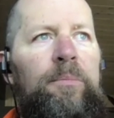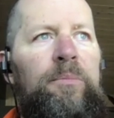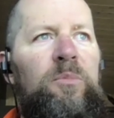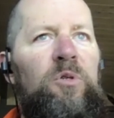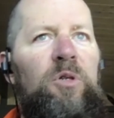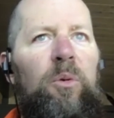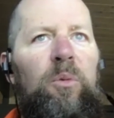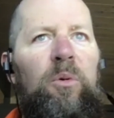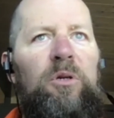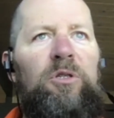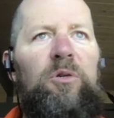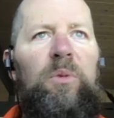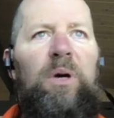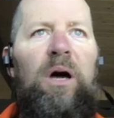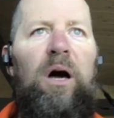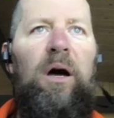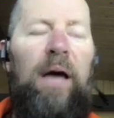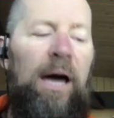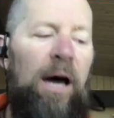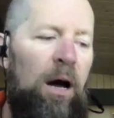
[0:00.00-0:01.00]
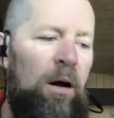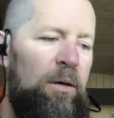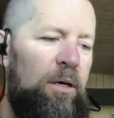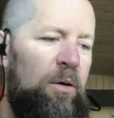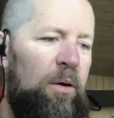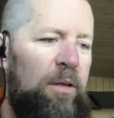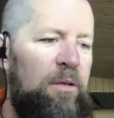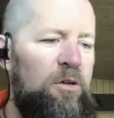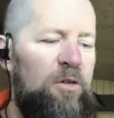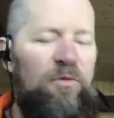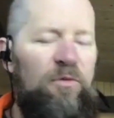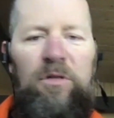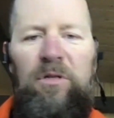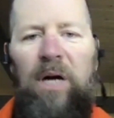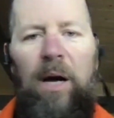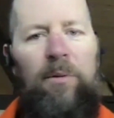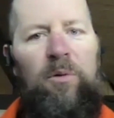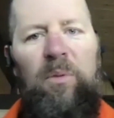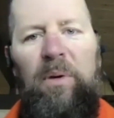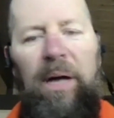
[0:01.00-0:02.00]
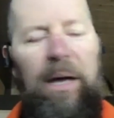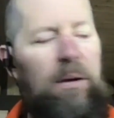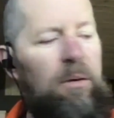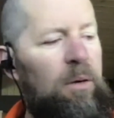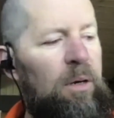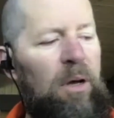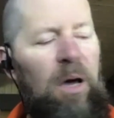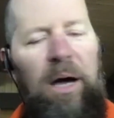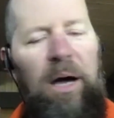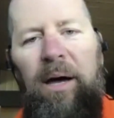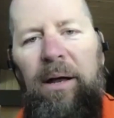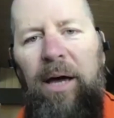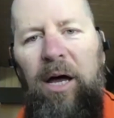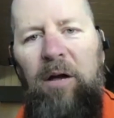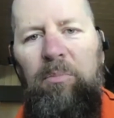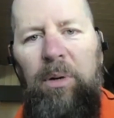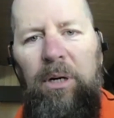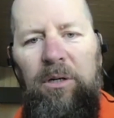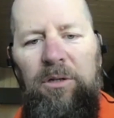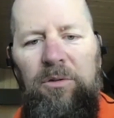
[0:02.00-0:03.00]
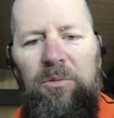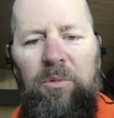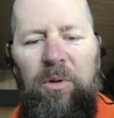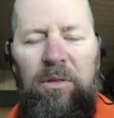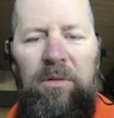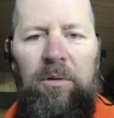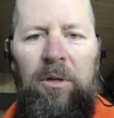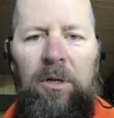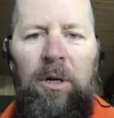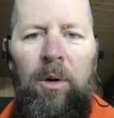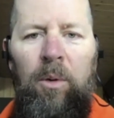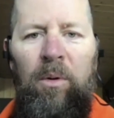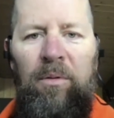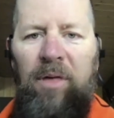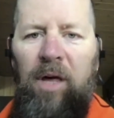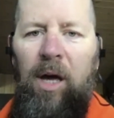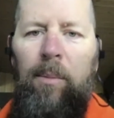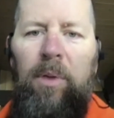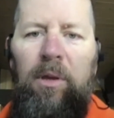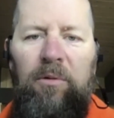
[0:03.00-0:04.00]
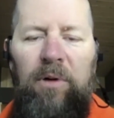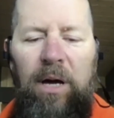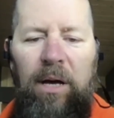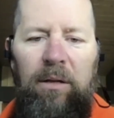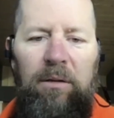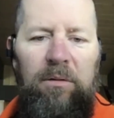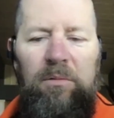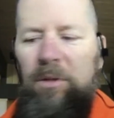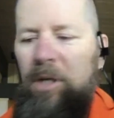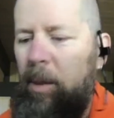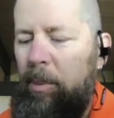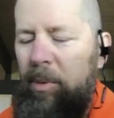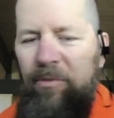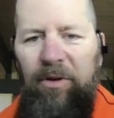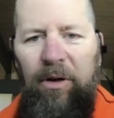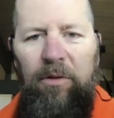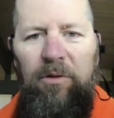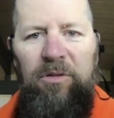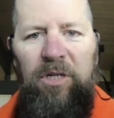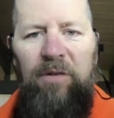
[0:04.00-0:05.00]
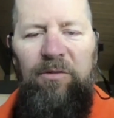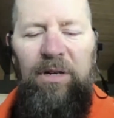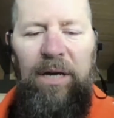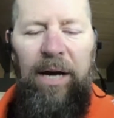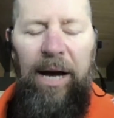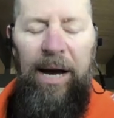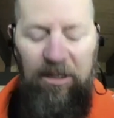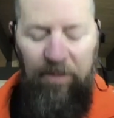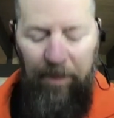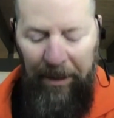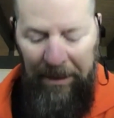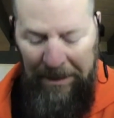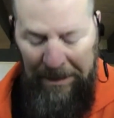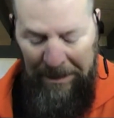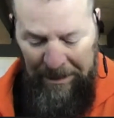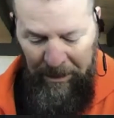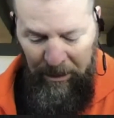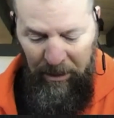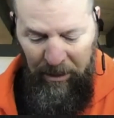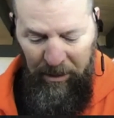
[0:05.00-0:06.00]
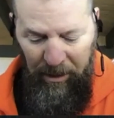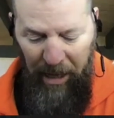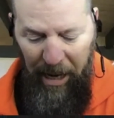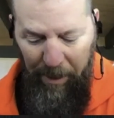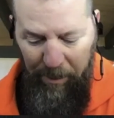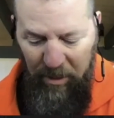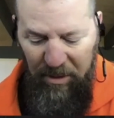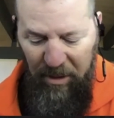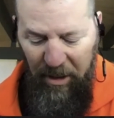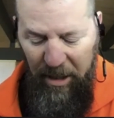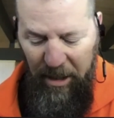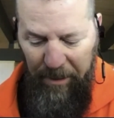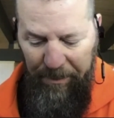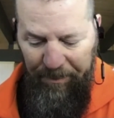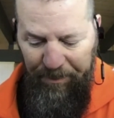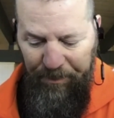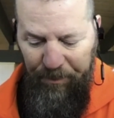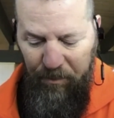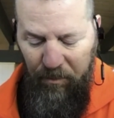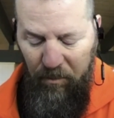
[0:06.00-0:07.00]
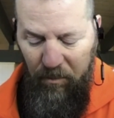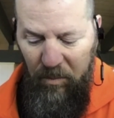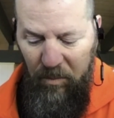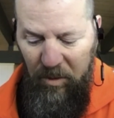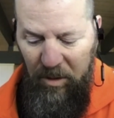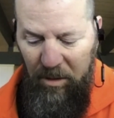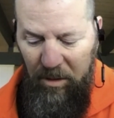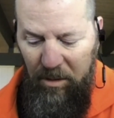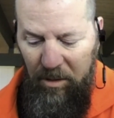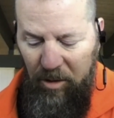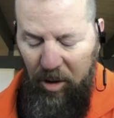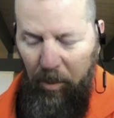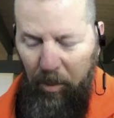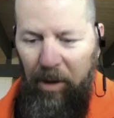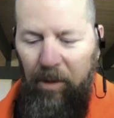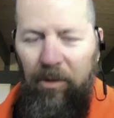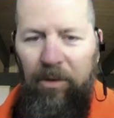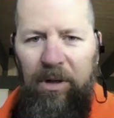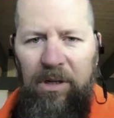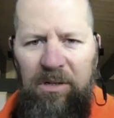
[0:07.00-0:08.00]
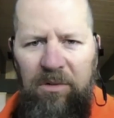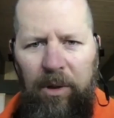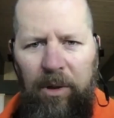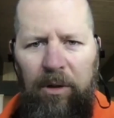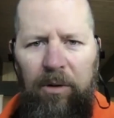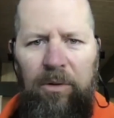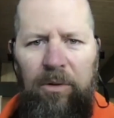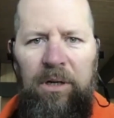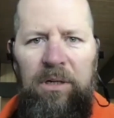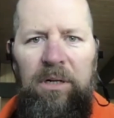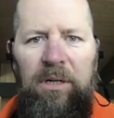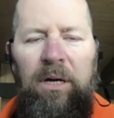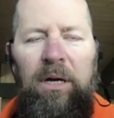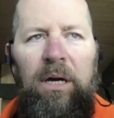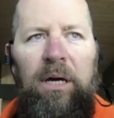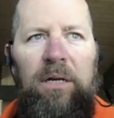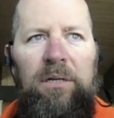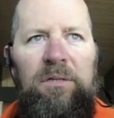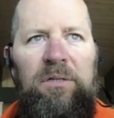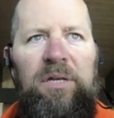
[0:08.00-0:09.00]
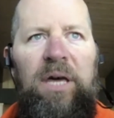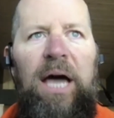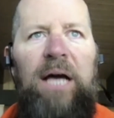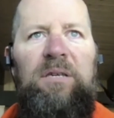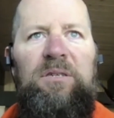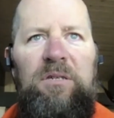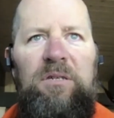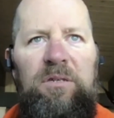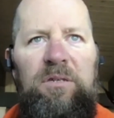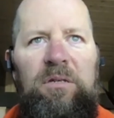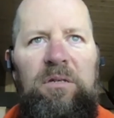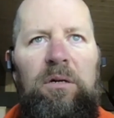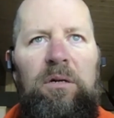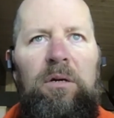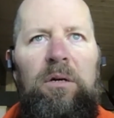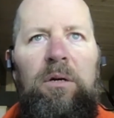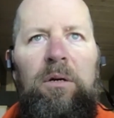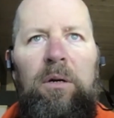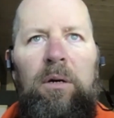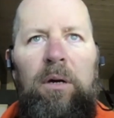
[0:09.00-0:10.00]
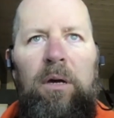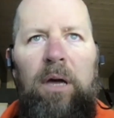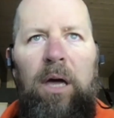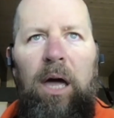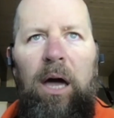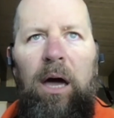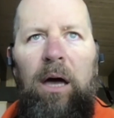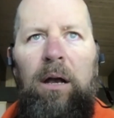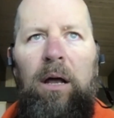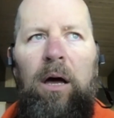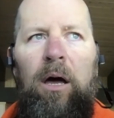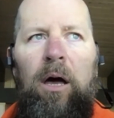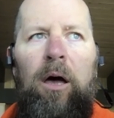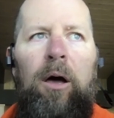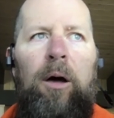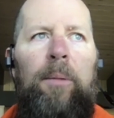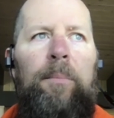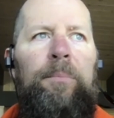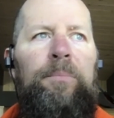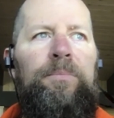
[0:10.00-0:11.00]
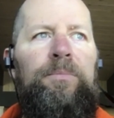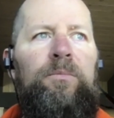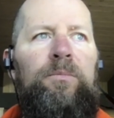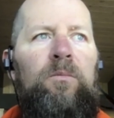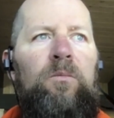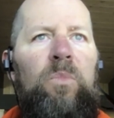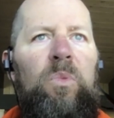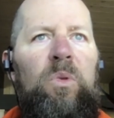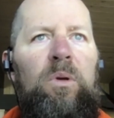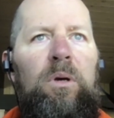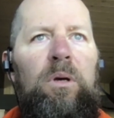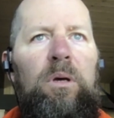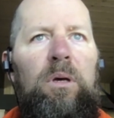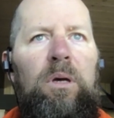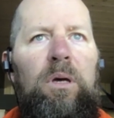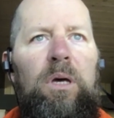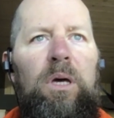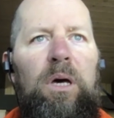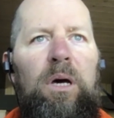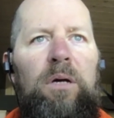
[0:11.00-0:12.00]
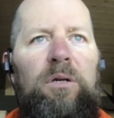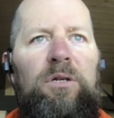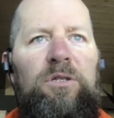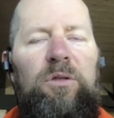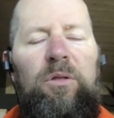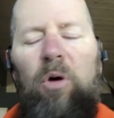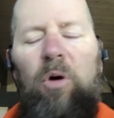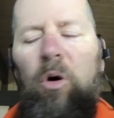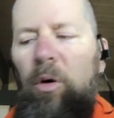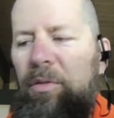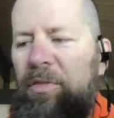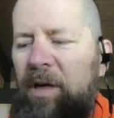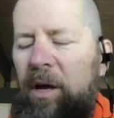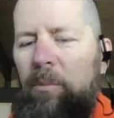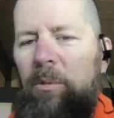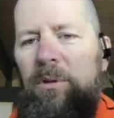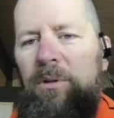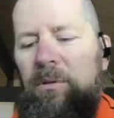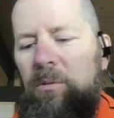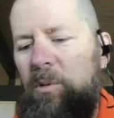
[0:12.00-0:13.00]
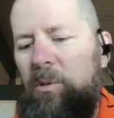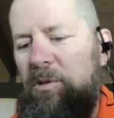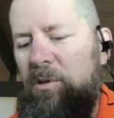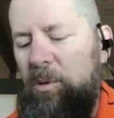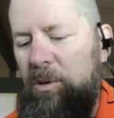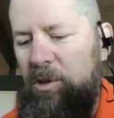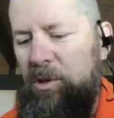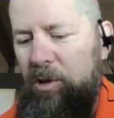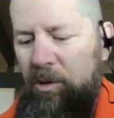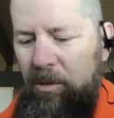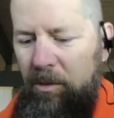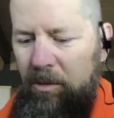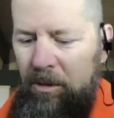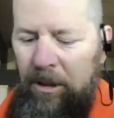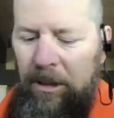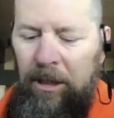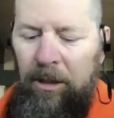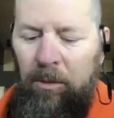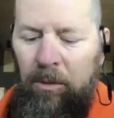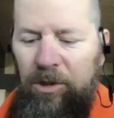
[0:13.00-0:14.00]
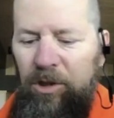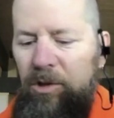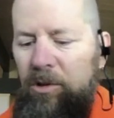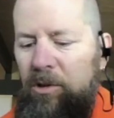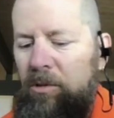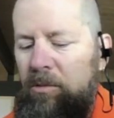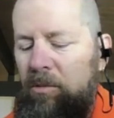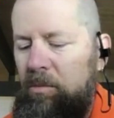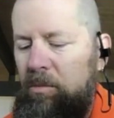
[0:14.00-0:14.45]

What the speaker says: So we hung out. And there was a few times we hung out, had beers with him and a couple of other TV guys. But yeah, it was. So we were in Texas, and just the whole thing was just